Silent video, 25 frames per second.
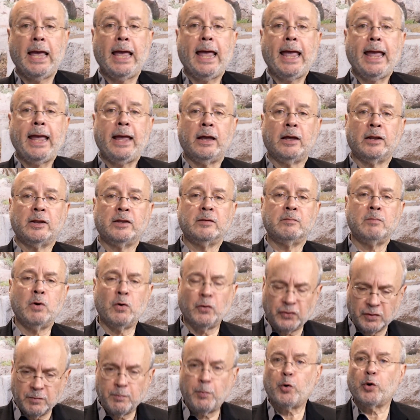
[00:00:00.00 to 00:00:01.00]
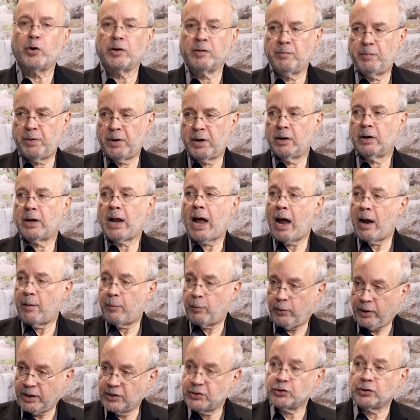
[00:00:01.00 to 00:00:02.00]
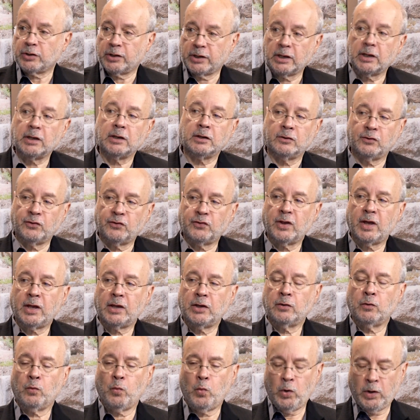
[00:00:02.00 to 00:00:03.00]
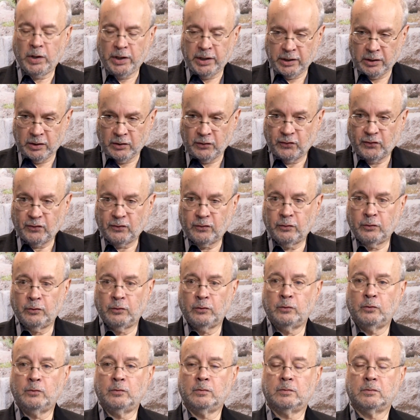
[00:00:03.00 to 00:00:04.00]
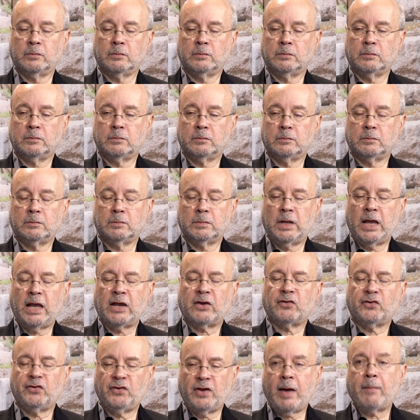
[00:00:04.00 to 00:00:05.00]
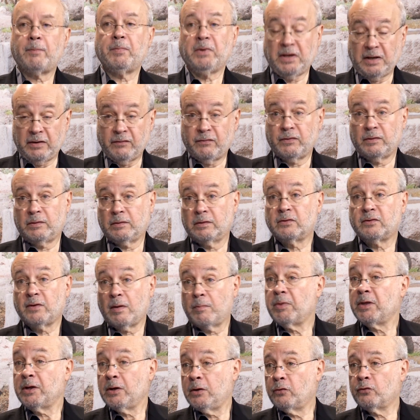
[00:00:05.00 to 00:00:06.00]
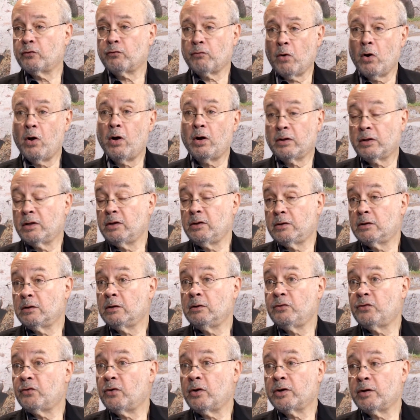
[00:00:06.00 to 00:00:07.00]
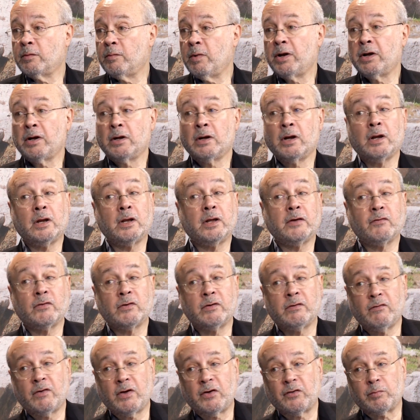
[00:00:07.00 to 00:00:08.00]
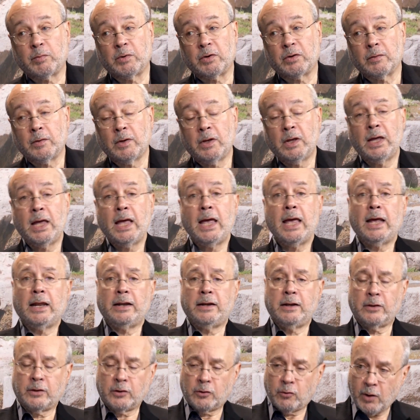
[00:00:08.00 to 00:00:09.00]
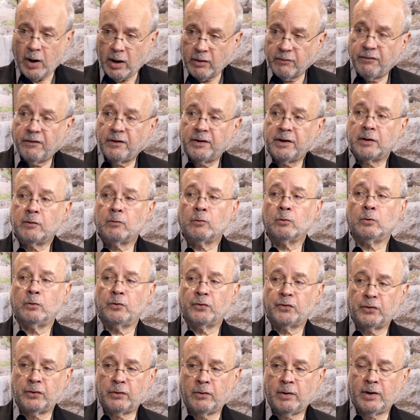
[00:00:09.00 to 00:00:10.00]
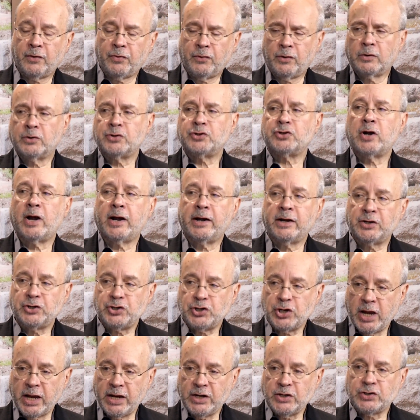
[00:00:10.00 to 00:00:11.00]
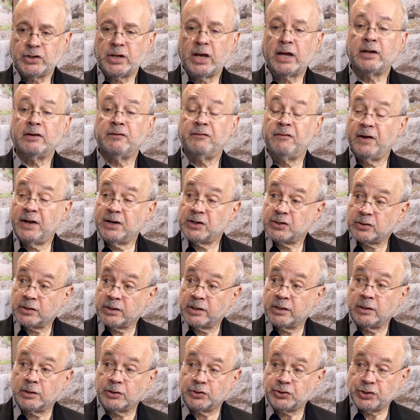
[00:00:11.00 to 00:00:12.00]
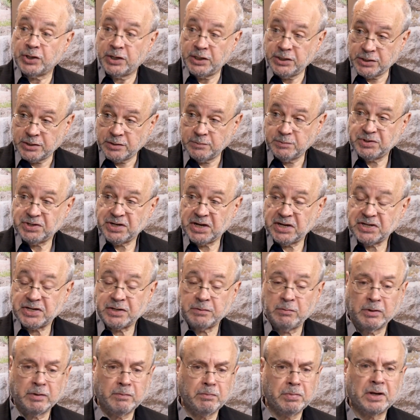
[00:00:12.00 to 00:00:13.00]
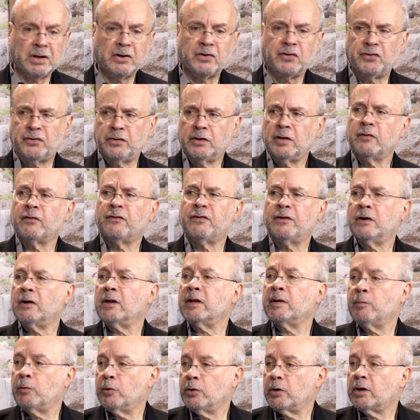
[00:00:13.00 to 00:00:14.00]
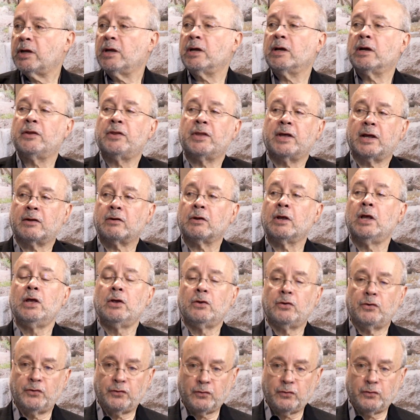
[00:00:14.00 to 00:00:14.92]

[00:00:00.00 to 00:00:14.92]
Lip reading: And the most important part operationally is that your willingness to accept if something goes wrong, that you could lose all your money in any given investment. Now, the crowdfunding rules that are out there are trying to change that, and eventually they'll change them sensibly, but it's still fairly murky on that. So